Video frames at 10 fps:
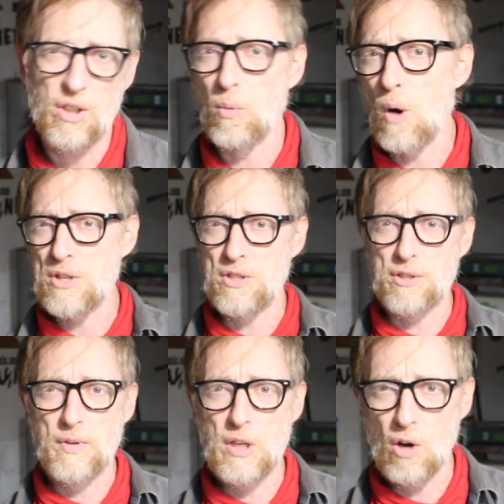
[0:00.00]
You can watch
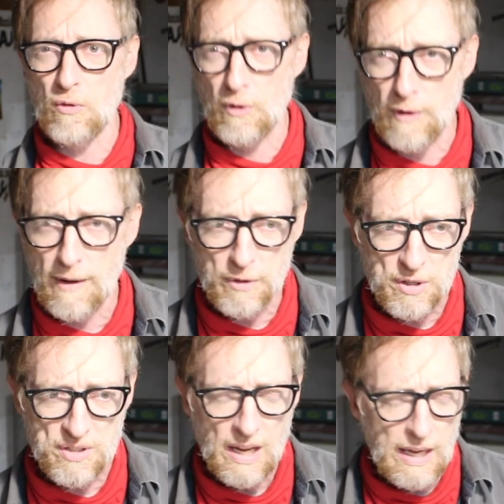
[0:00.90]
this video for
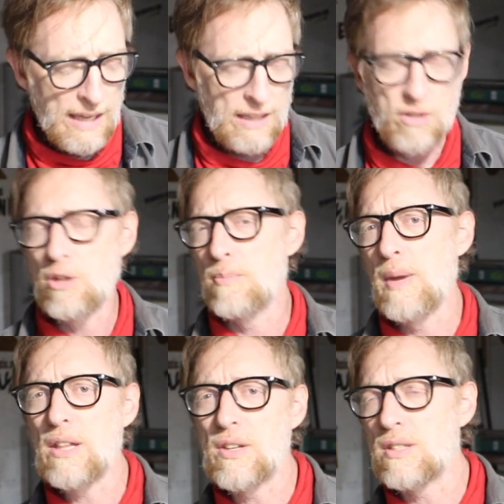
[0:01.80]
reference, and you could
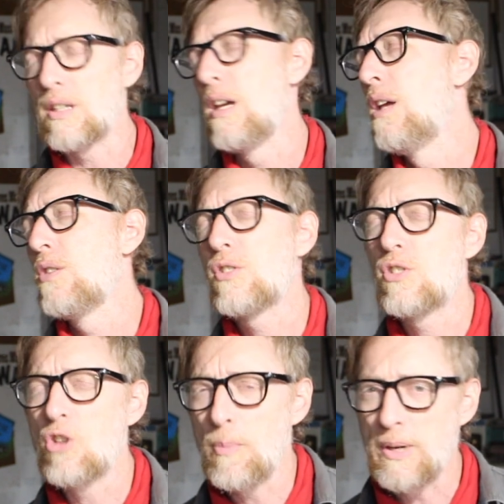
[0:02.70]
make this
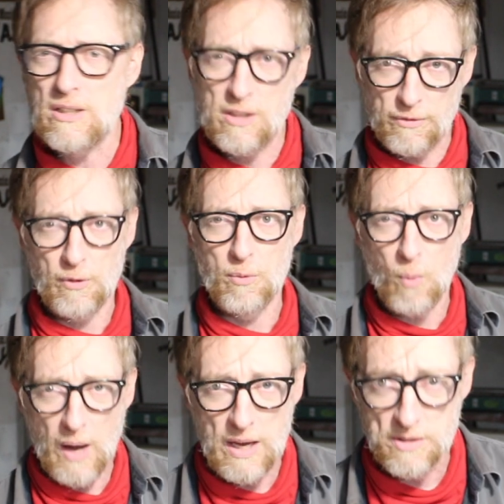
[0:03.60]
so many different
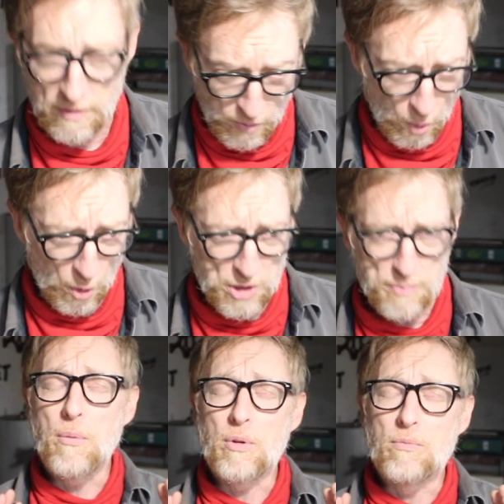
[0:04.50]
ways, of course.
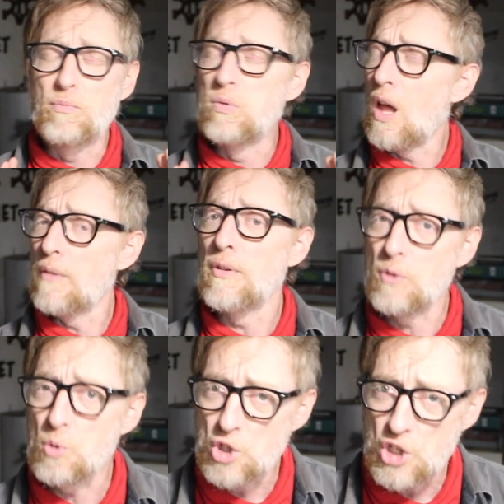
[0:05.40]
I would love if
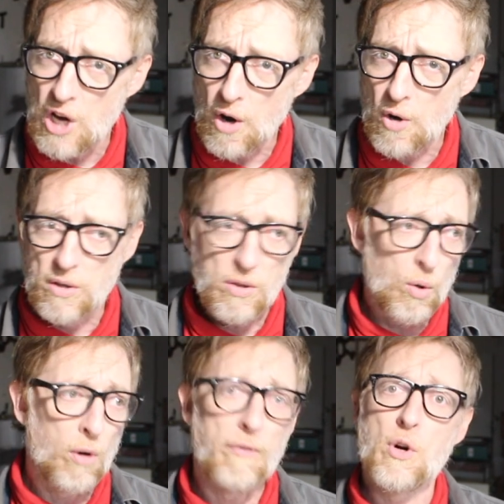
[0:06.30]
you shared
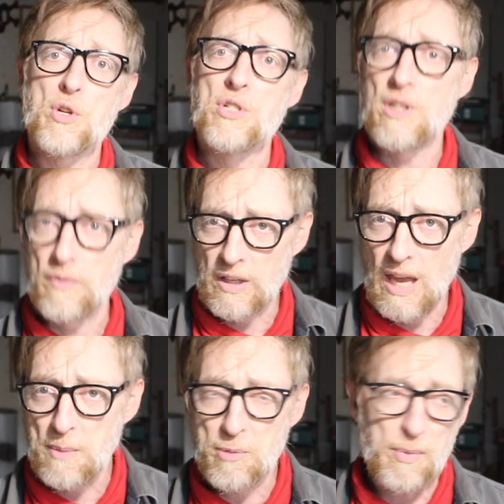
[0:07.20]
your versions of the
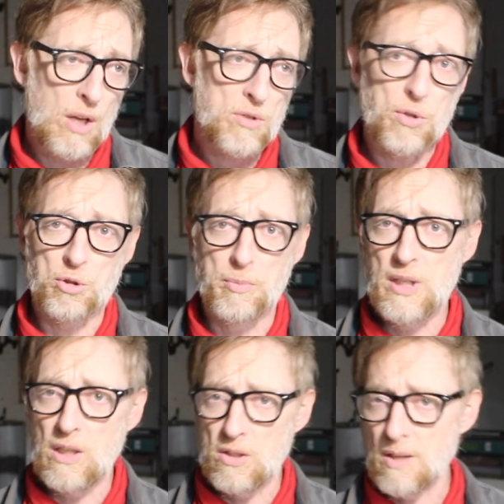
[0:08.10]
game with me on social
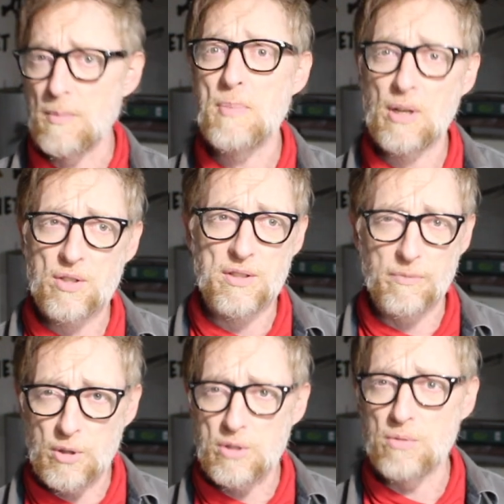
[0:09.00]
media and sent me pictures
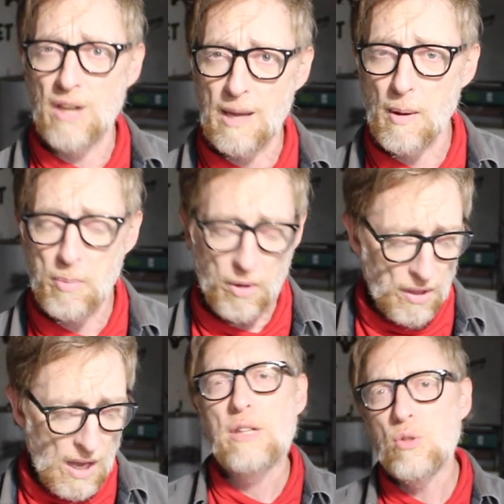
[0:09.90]
of what you came up with.
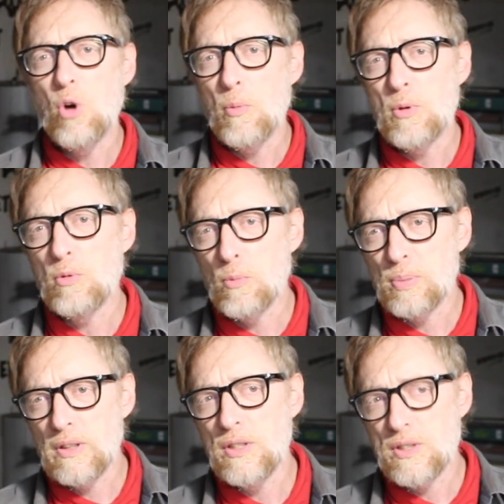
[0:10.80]
I do hope you will
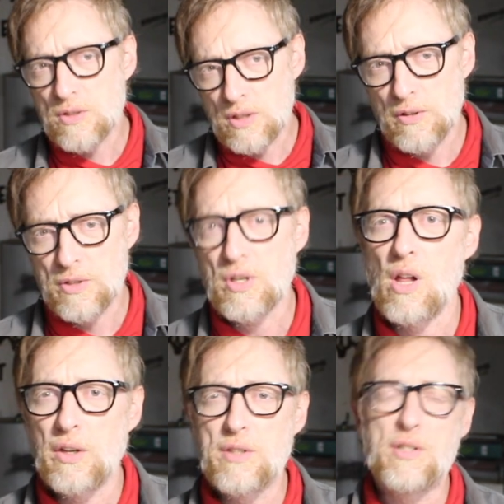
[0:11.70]
please consider this
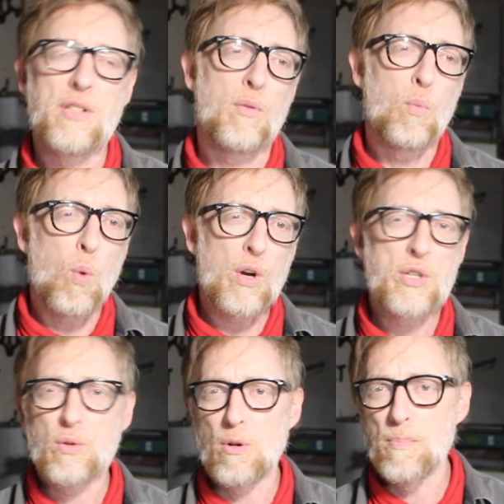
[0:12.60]
holiday season
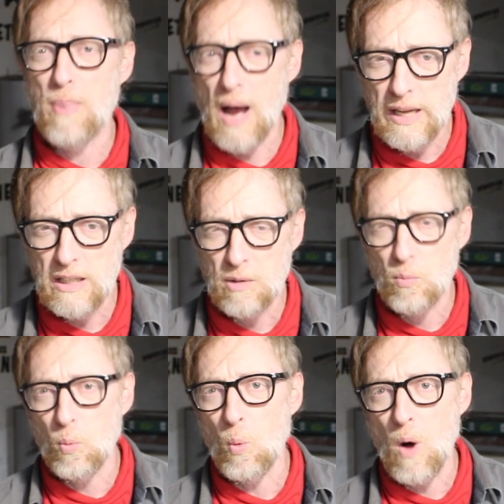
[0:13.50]
what you are buying
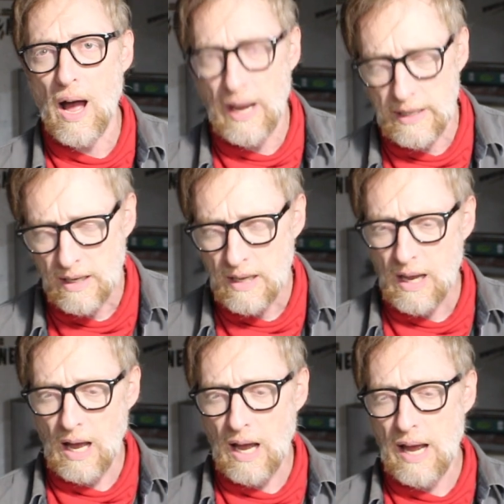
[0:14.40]
and why.
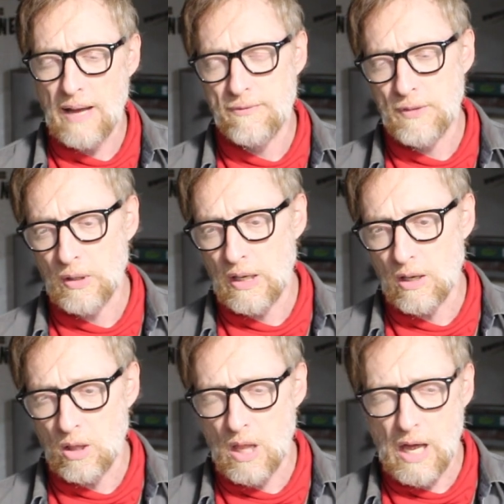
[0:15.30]
Uh, I feel like
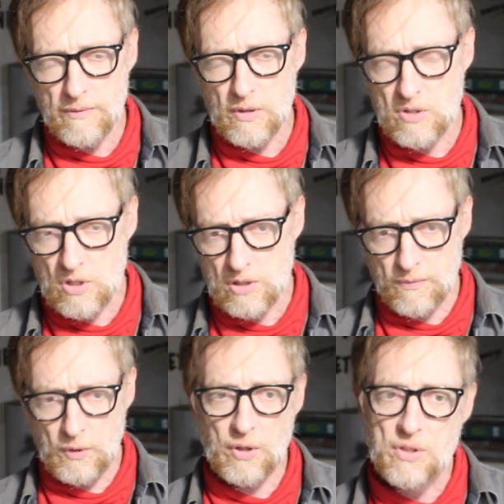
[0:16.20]
a lot of us just
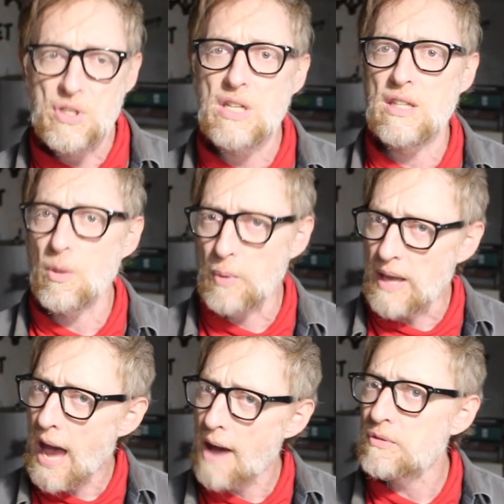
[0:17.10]
feel this need that we
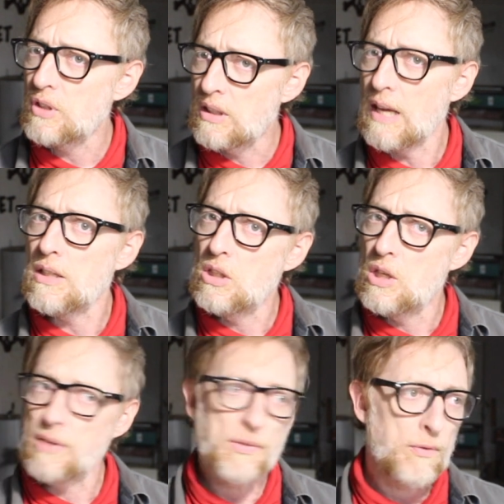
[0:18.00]
have to get
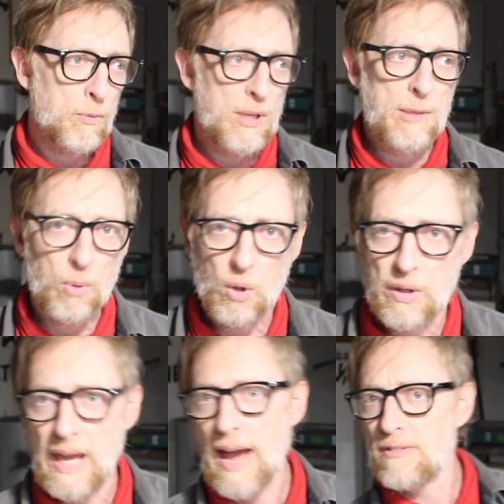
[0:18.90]
gifts for people
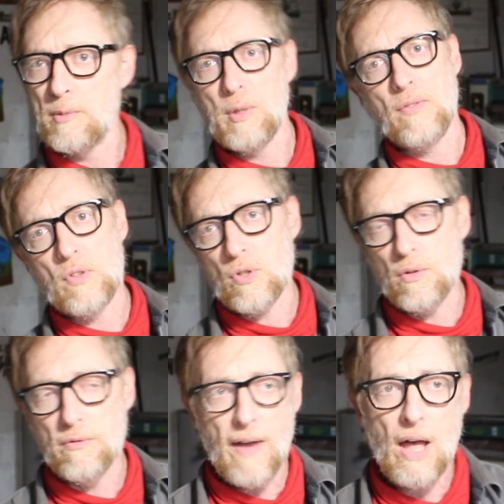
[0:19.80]
and they have to be of a
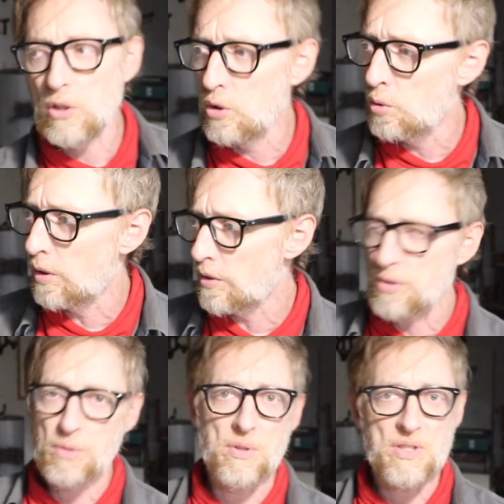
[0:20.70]
certain value or a
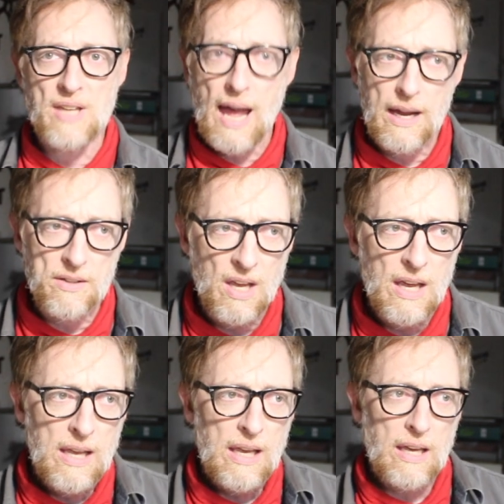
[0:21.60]
certain size.
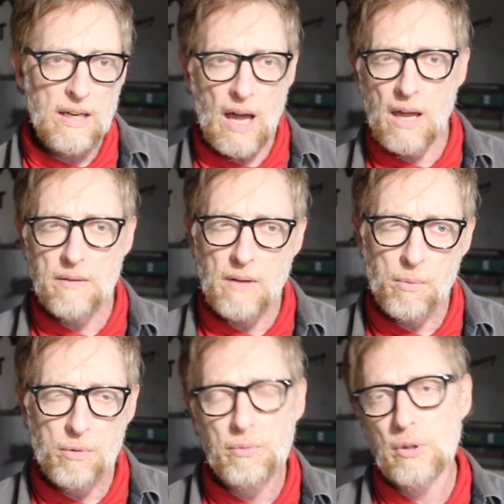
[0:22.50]
And I, I
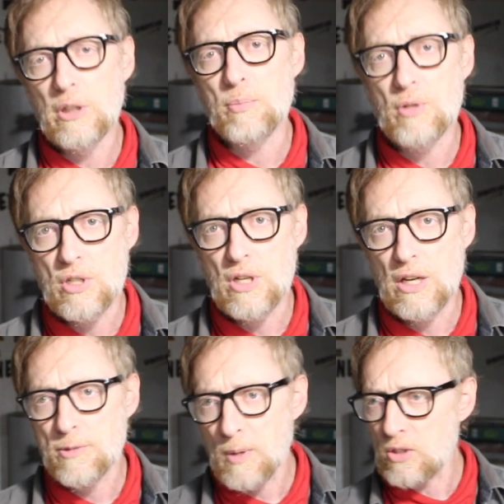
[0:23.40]
would really
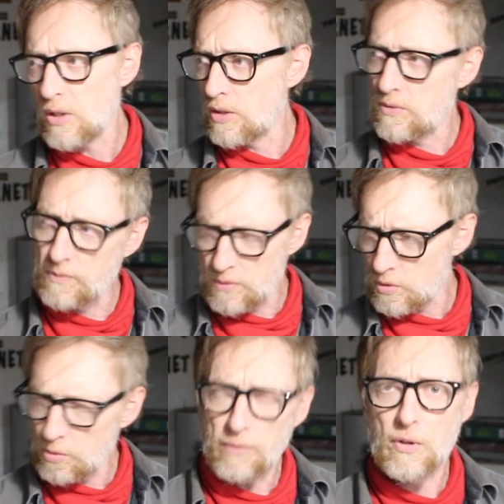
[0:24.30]
appreciate, especially this
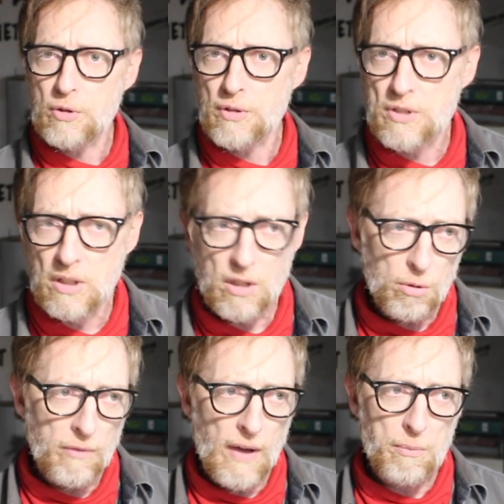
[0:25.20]
sort of interesting year
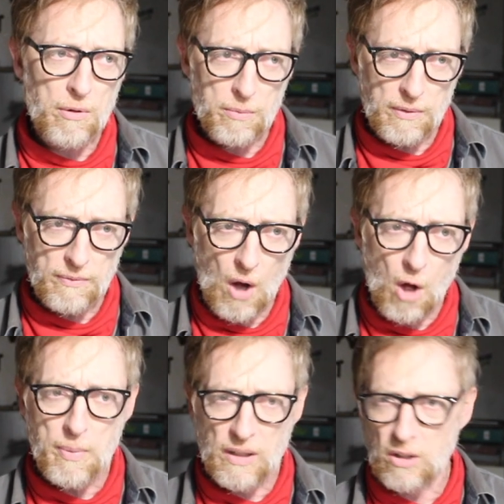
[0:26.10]
we've had, we, we've
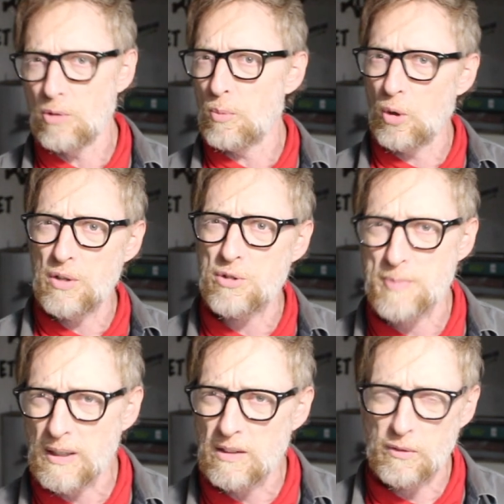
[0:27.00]
all been a little more
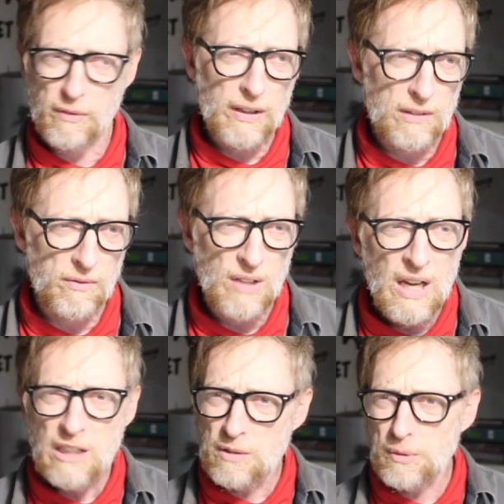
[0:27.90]
introspective and reflective,
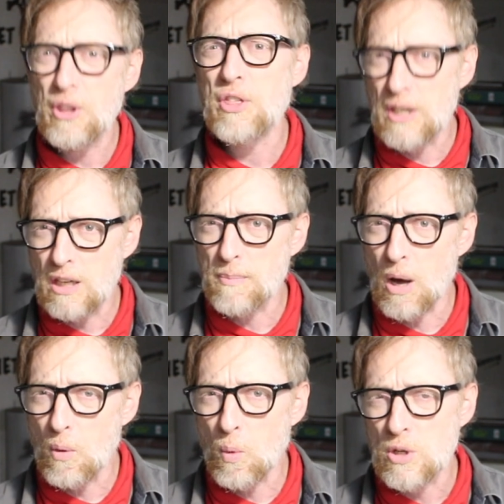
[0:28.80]
to really think
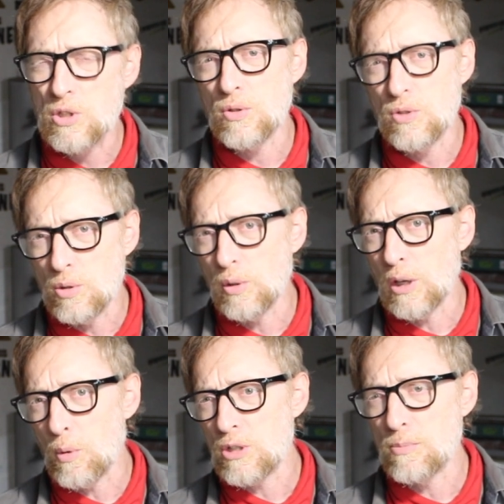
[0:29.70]
about what you're doing
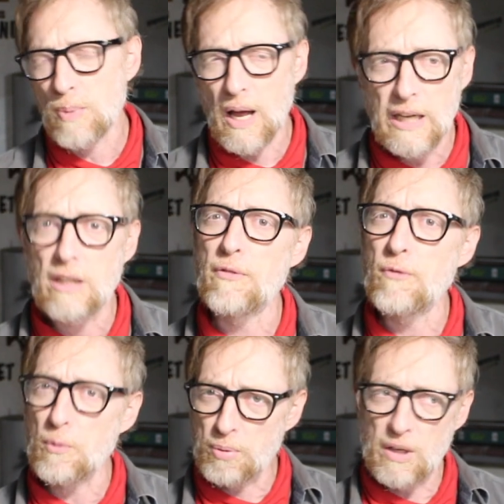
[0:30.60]
and what you're buying and the
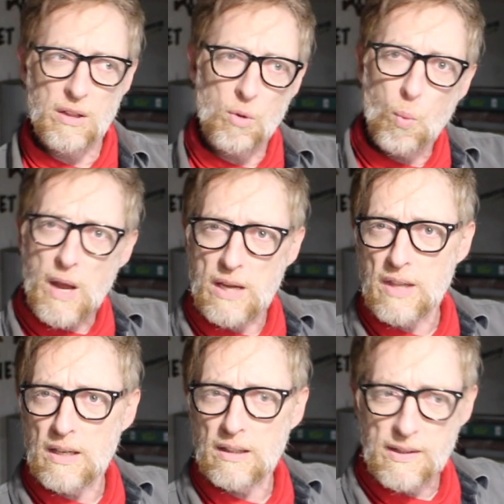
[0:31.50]
footprint and the wake
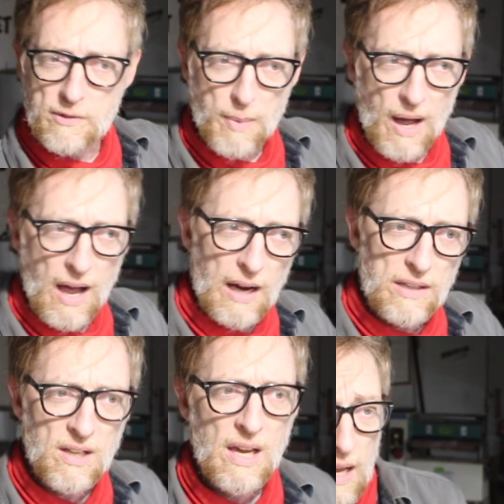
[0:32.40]
that it leaves behind.